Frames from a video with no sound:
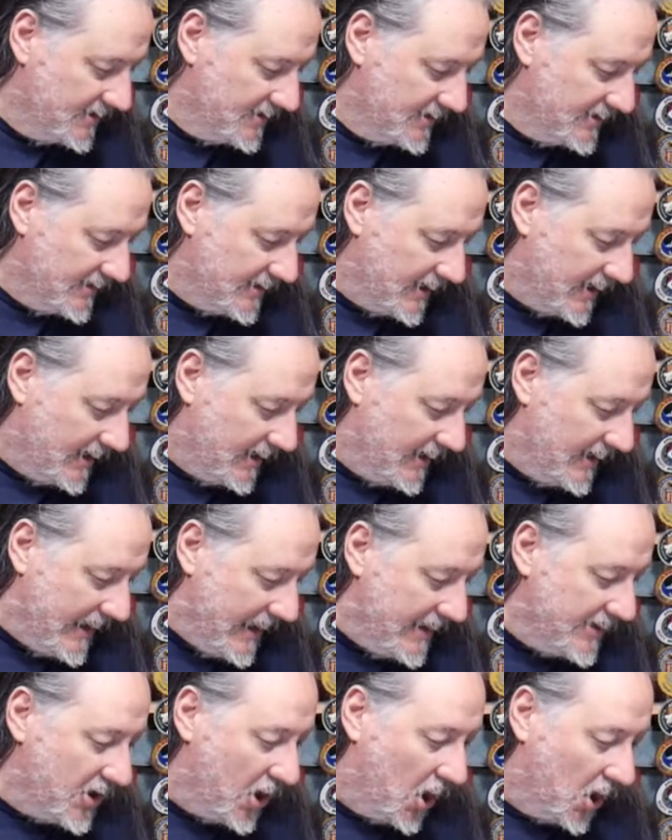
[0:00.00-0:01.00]

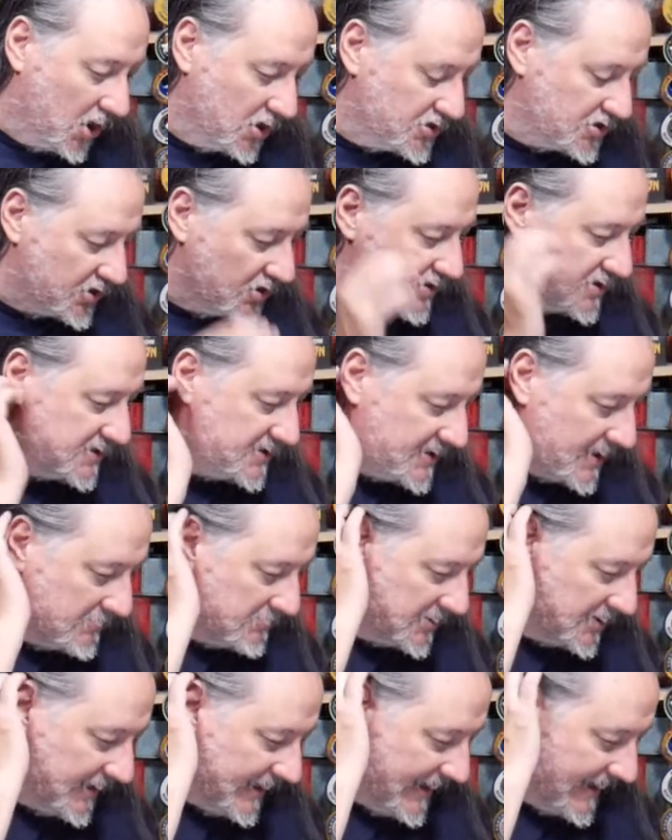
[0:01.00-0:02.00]
An archer
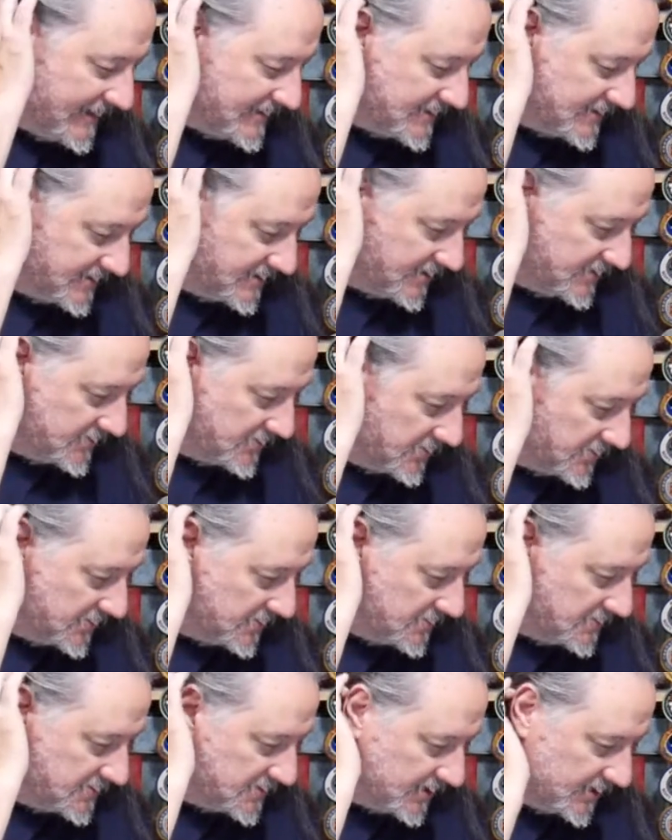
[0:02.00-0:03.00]
subclass is
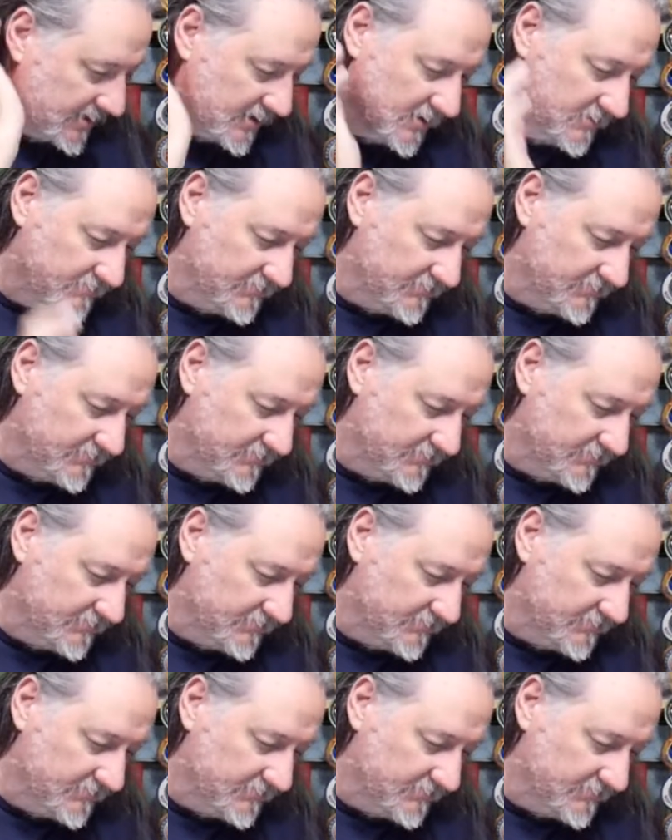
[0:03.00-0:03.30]
introduced here.